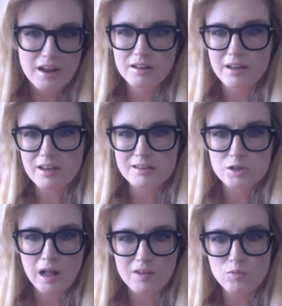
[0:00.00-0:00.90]
And I guess
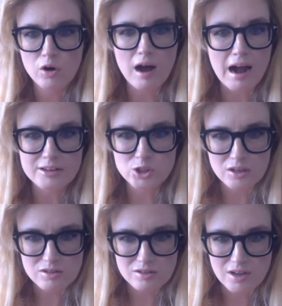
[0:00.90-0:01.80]
they'll have more
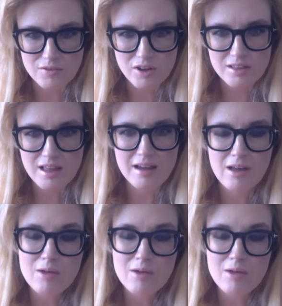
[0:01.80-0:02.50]
hijinks and stuff like that.